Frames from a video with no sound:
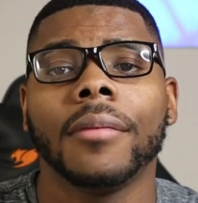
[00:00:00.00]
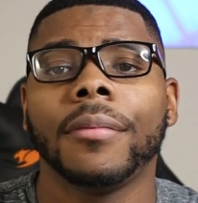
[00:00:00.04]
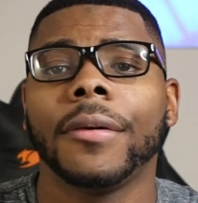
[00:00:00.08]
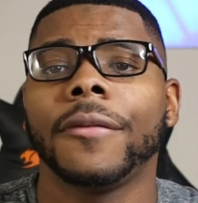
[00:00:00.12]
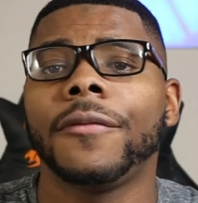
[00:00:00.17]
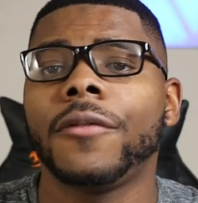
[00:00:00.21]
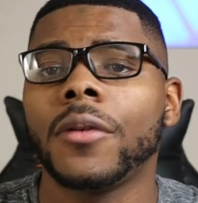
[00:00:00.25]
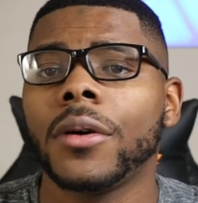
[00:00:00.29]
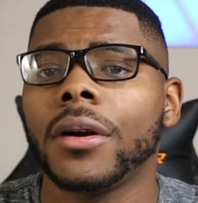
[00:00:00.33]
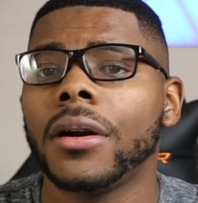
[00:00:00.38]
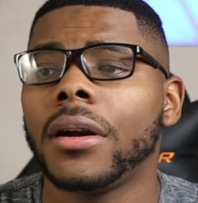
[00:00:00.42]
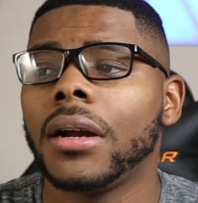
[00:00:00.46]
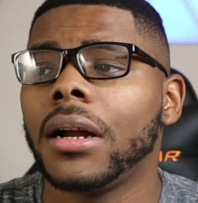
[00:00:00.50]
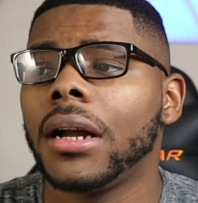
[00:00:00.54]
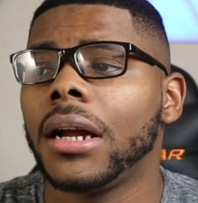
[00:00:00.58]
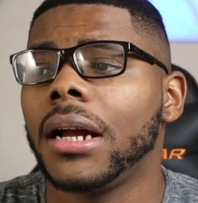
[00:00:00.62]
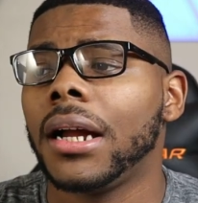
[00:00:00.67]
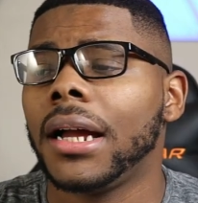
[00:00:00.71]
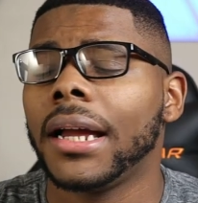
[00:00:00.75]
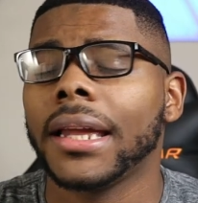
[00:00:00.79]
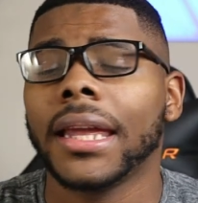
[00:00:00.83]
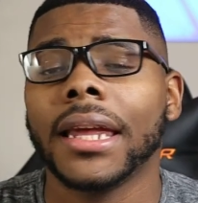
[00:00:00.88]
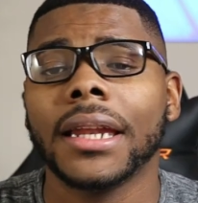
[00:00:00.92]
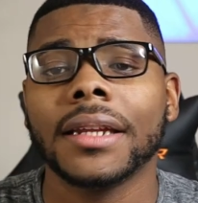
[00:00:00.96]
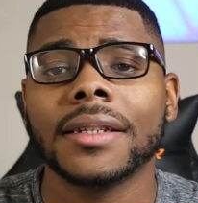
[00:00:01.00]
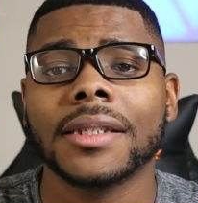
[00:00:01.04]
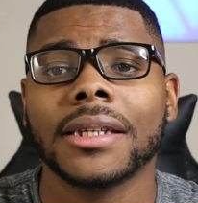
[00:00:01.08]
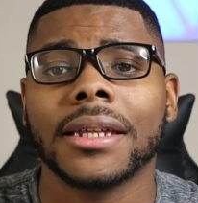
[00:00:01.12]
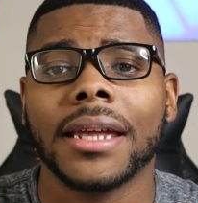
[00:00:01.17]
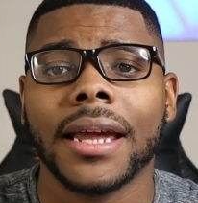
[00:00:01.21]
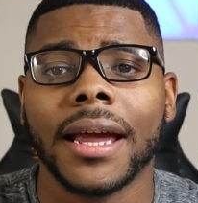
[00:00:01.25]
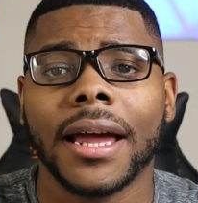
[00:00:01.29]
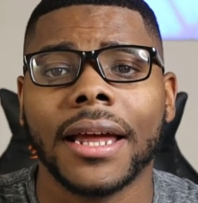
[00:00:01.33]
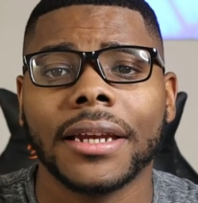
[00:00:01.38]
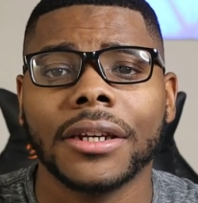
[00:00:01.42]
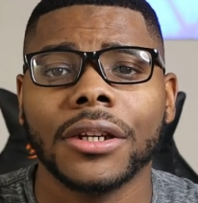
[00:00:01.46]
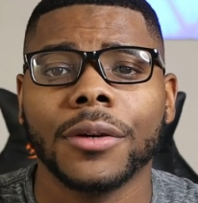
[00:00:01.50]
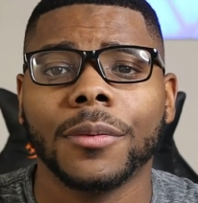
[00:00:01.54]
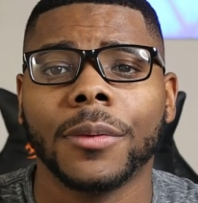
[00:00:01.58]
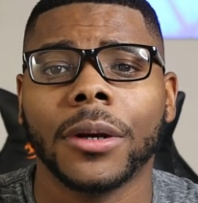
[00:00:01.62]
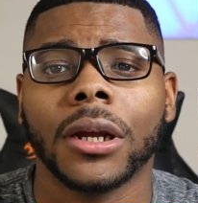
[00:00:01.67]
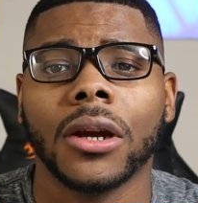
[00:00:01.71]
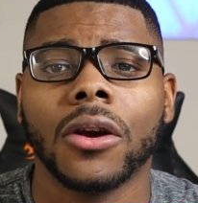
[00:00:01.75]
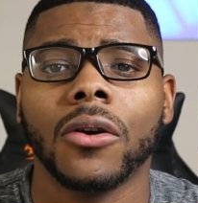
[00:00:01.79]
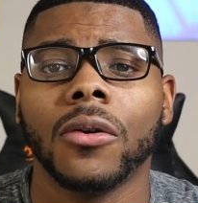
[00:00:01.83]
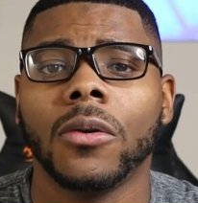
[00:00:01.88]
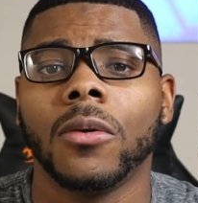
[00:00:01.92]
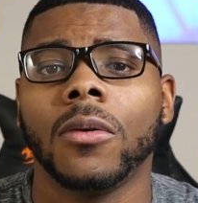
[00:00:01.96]
Before I get into that, I do
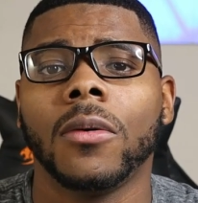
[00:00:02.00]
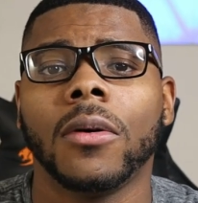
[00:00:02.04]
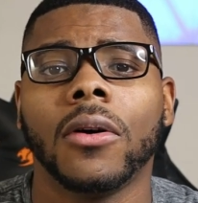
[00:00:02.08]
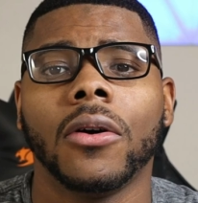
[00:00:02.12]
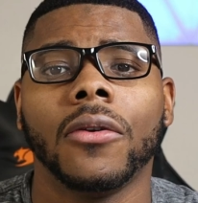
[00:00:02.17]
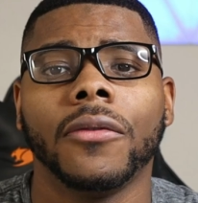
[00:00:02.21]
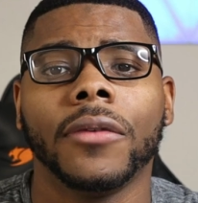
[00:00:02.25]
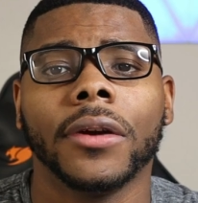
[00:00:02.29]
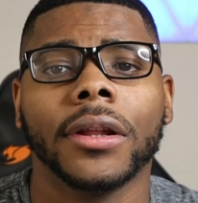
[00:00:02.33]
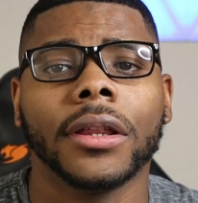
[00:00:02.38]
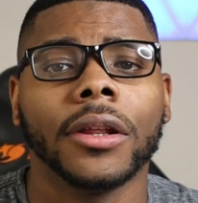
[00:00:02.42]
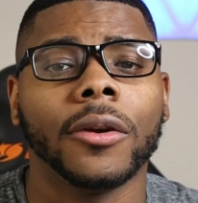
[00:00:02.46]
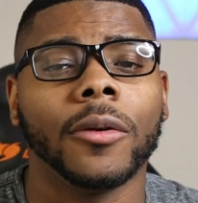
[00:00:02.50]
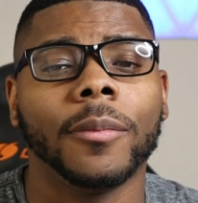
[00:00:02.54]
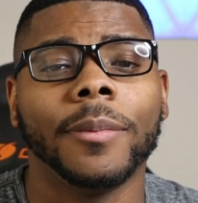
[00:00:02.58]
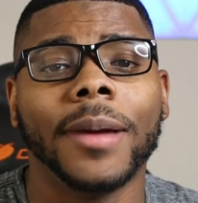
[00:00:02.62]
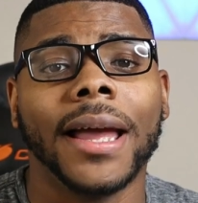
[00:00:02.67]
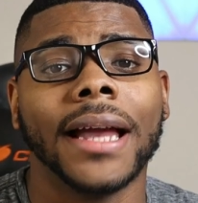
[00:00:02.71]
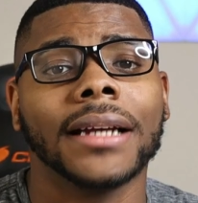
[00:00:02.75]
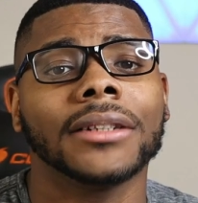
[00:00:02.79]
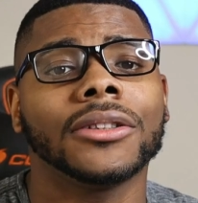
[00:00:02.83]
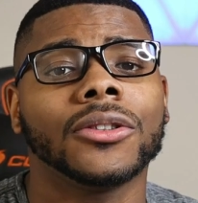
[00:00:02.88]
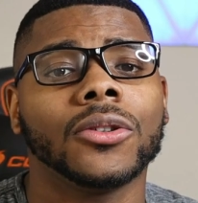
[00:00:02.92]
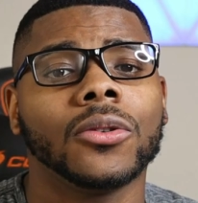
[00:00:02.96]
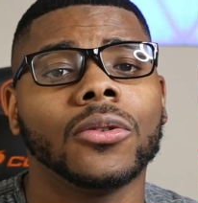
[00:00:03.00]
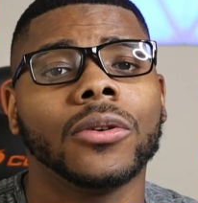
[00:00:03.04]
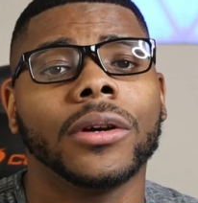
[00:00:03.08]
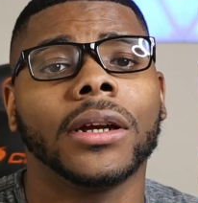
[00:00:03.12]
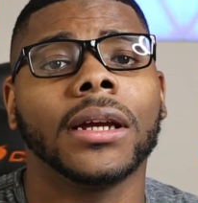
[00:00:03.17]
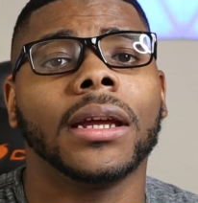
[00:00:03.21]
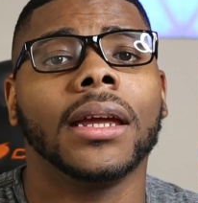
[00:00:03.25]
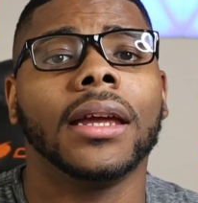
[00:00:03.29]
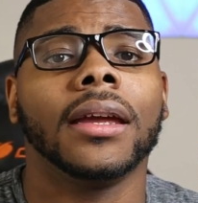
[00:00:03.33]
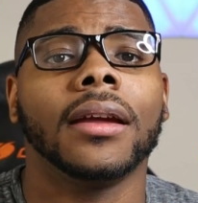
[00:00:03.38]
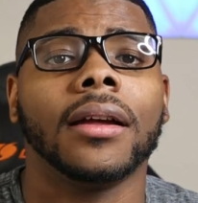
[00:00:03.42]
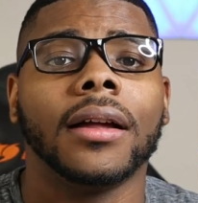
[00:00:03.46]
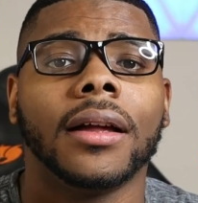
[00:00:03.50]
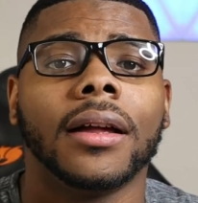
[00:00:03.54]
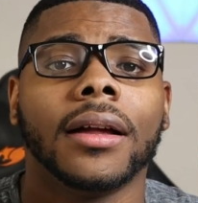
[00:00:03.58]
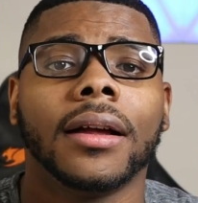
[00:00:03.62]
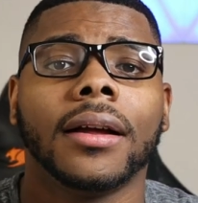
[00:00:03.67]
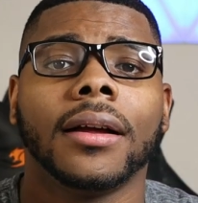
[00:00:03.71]
want to go over a little backstory.